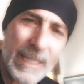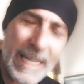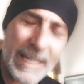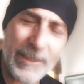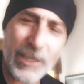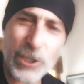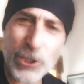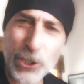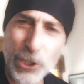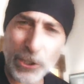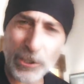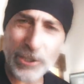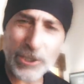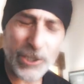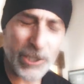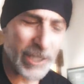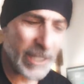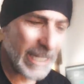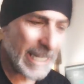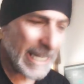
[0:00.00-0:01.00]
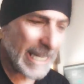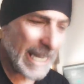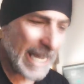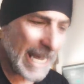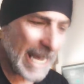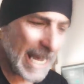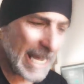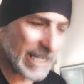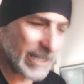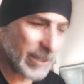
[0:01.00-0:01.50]
And the church
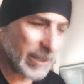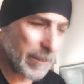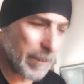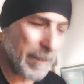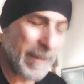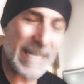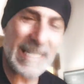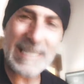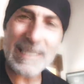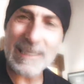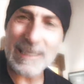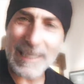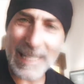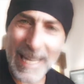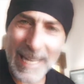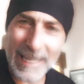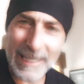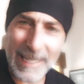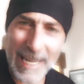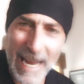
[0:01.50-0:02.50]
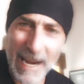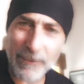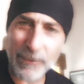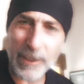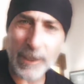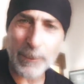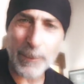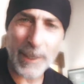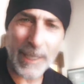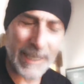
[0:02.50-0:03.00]
has misled
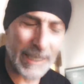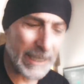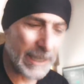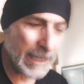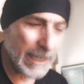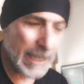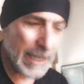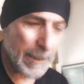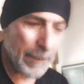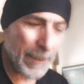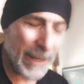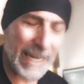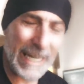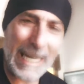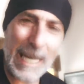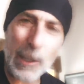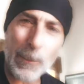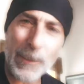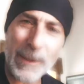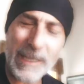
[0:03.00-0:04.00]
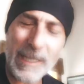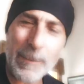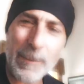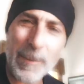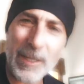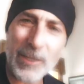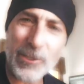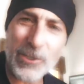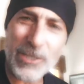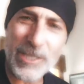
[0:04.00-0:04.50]
everybody by helping
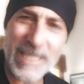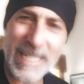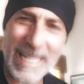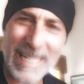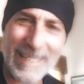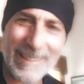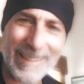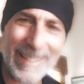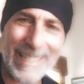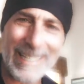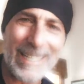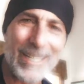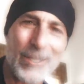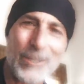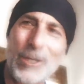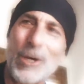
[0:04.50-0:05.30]
them understand that,